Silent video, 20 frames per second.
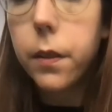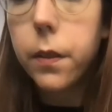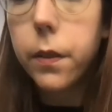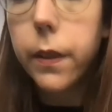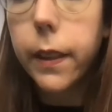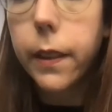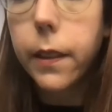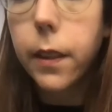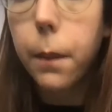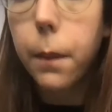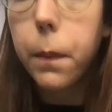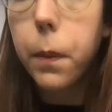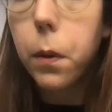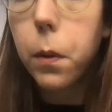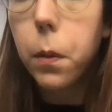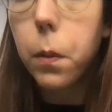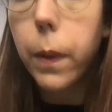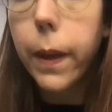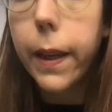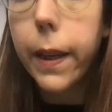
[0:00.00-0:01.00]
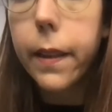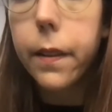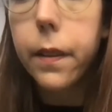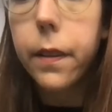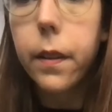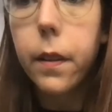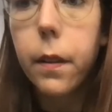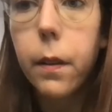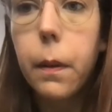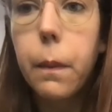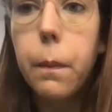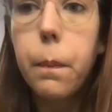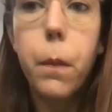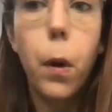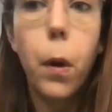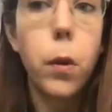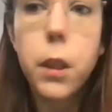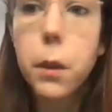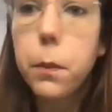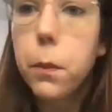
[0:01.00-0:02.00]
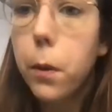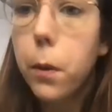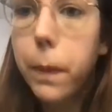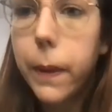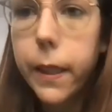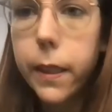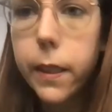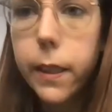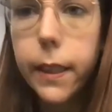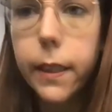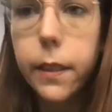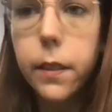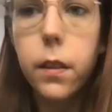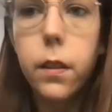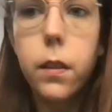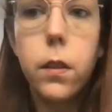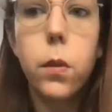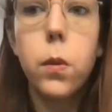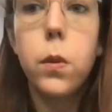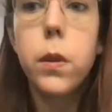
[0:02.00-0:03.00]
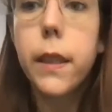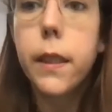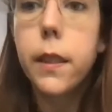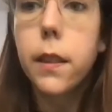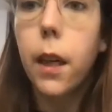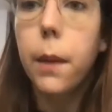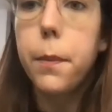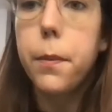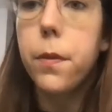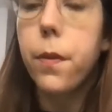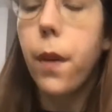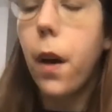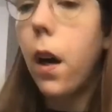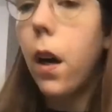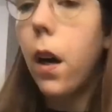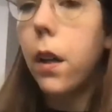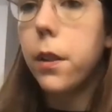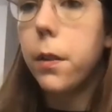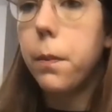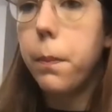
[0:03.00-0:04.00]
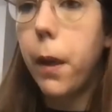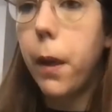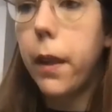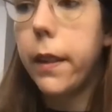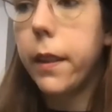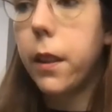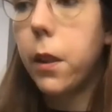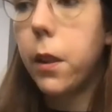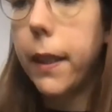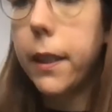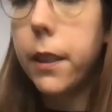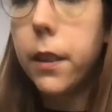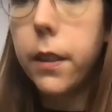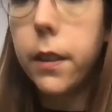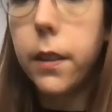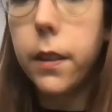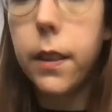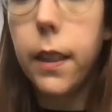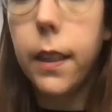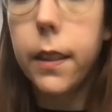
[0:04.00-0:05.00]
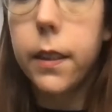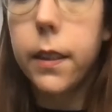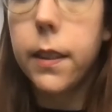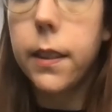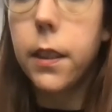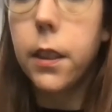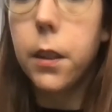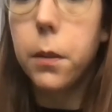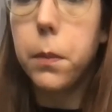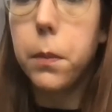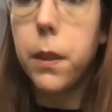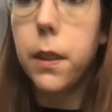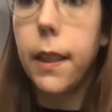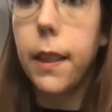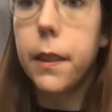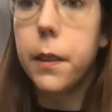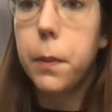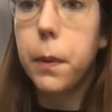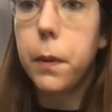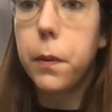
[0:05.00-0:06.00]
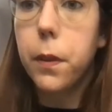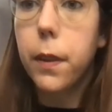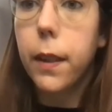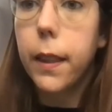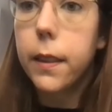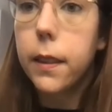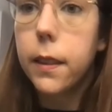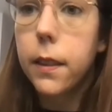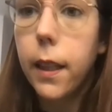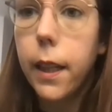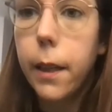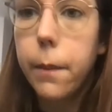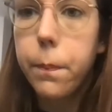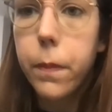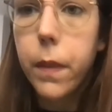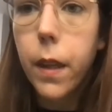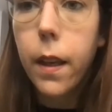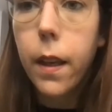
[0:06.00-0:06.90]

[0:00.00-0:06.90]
for example, with multimorbidities, all these types of urgent burning questions that the system was desperate for at the time.